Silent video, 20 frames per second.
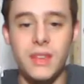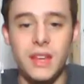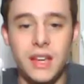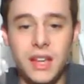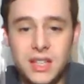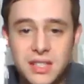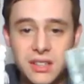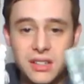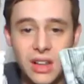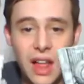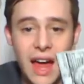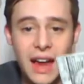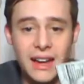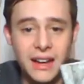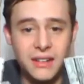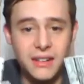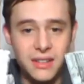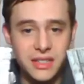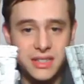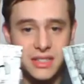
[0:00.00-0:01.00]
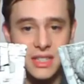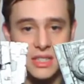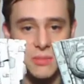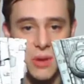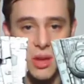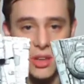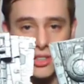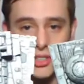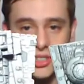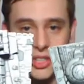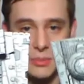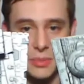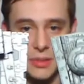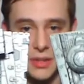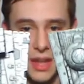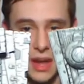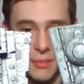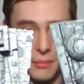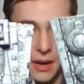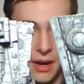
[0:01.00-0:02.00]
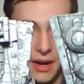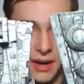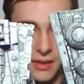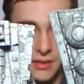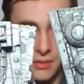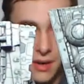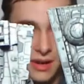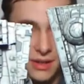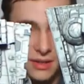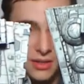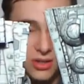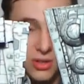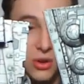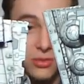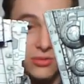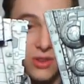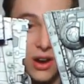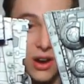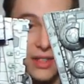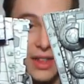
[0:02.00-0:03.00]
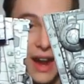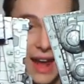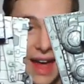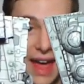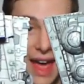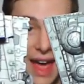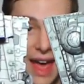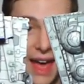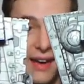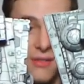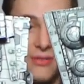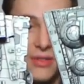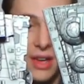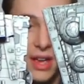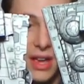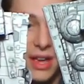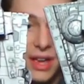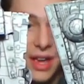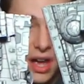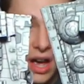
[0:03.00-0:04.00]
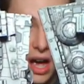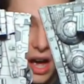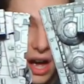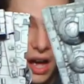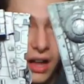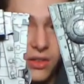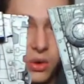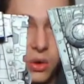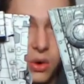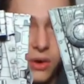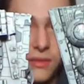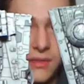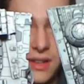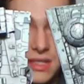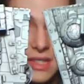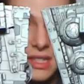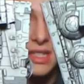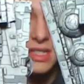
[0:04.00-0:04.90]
because Gladiator is the smallest ship in the Empire right so far that I have. The Corvette's the